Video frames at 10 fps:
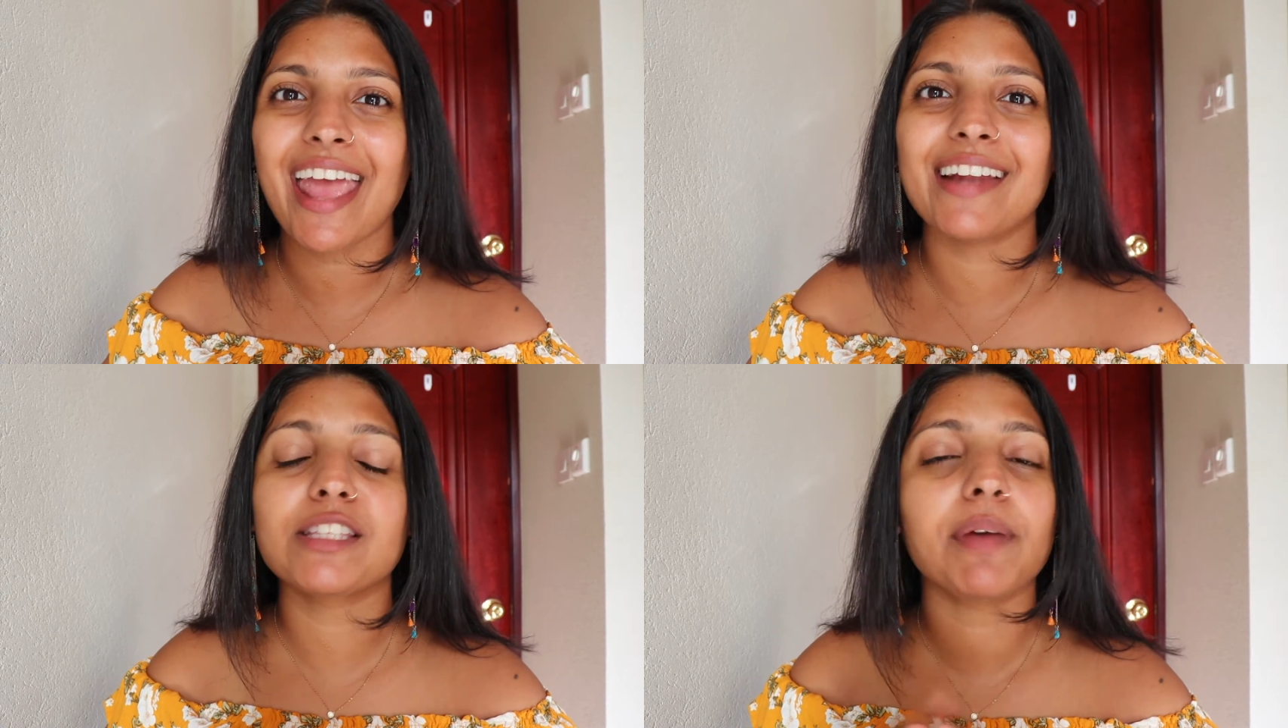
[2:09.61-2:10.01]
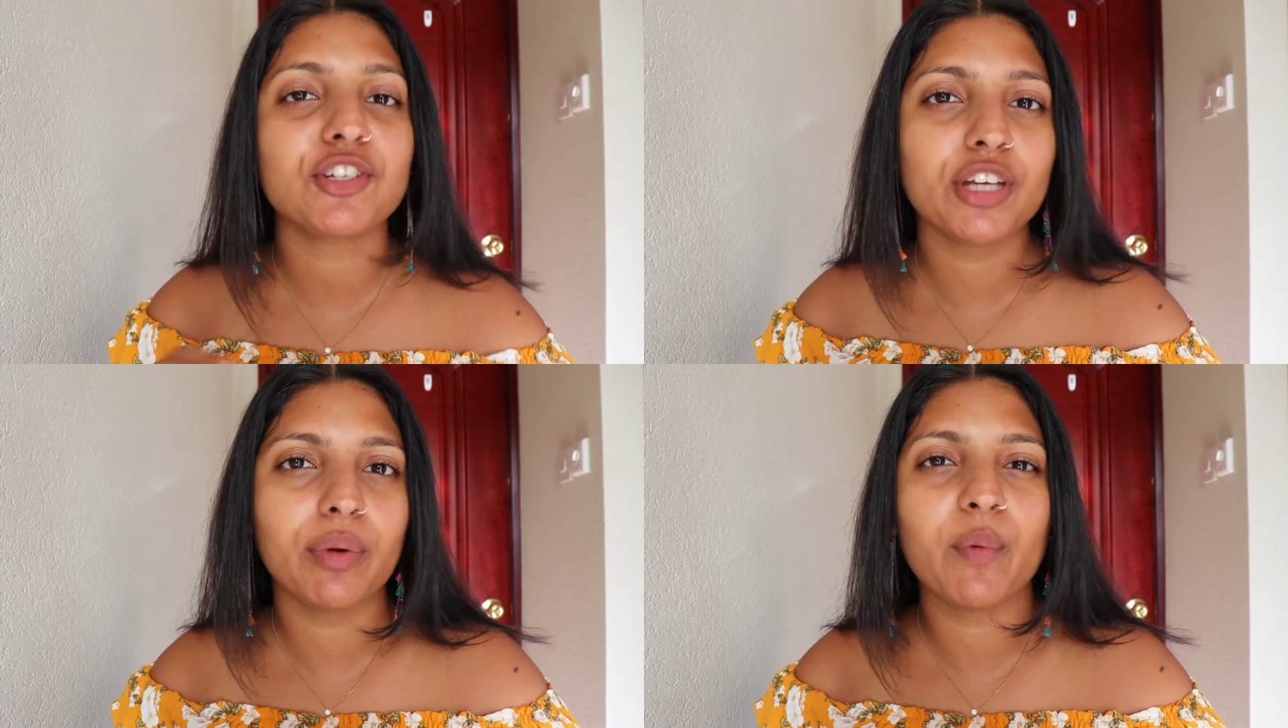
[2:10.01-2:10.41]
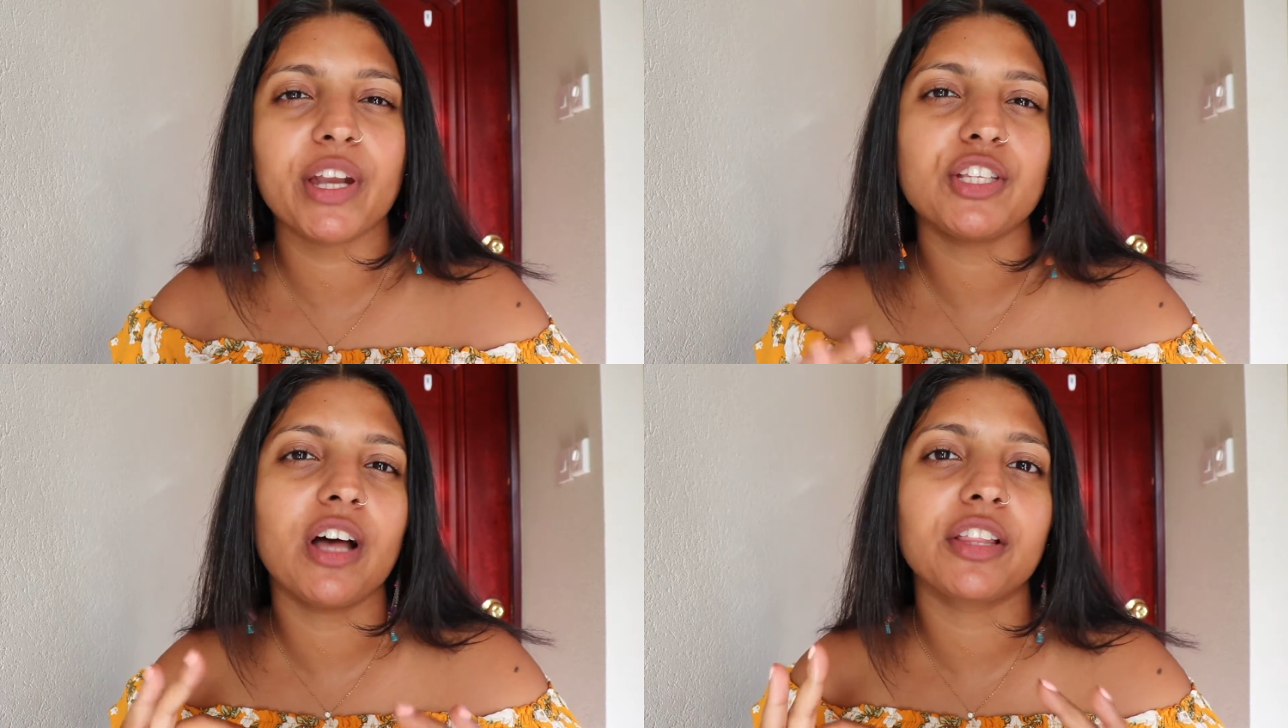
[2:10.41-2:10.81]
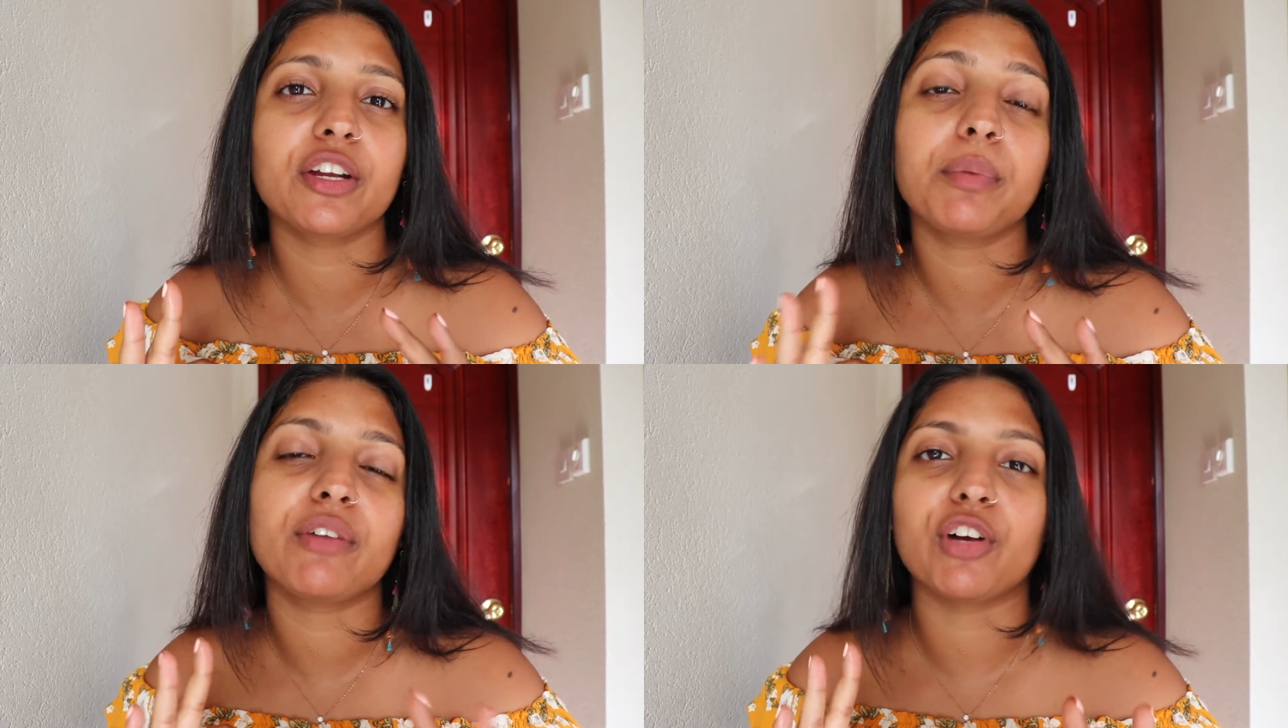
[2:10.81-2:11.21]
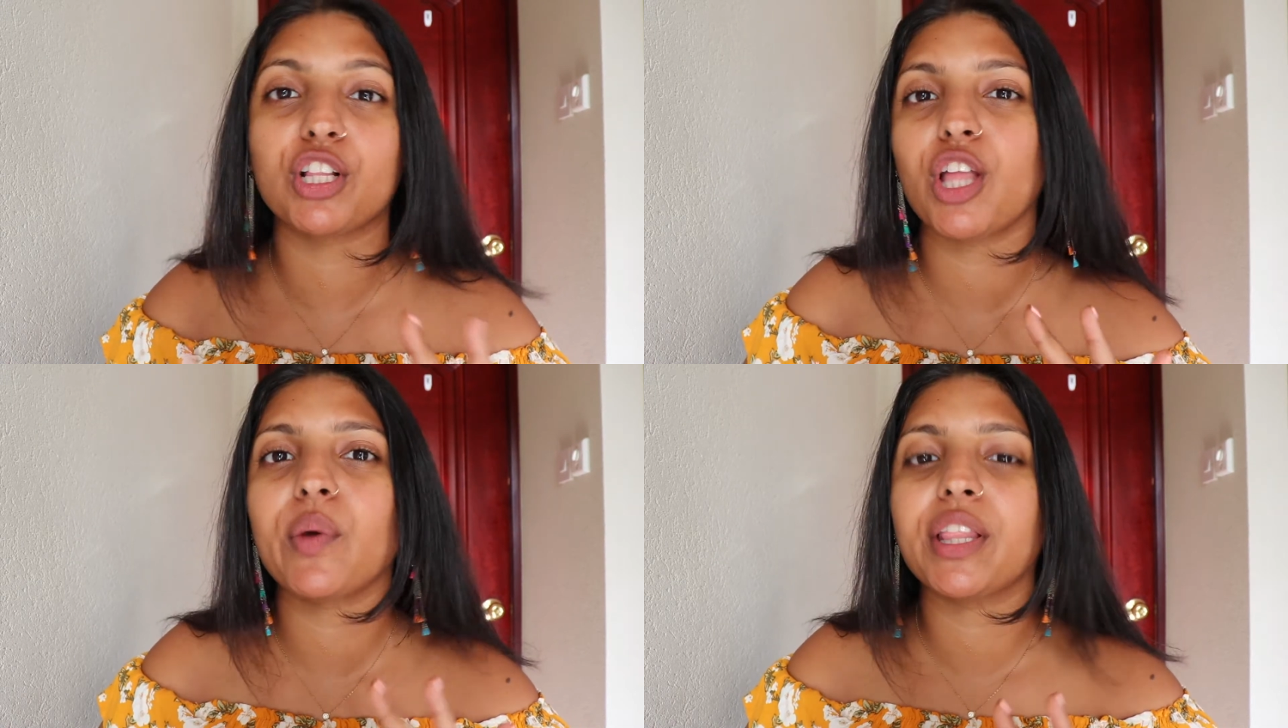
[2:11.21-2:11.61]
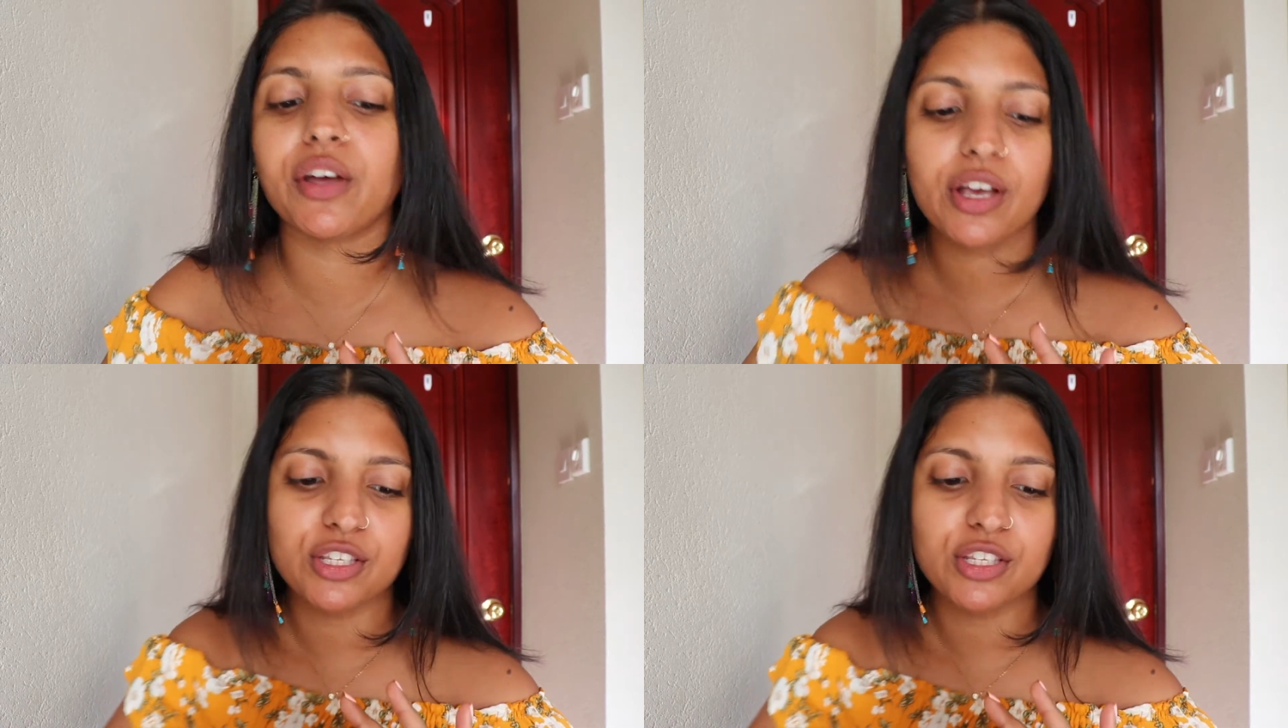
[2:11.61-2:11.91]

and especially we want a little bit of a glowy look,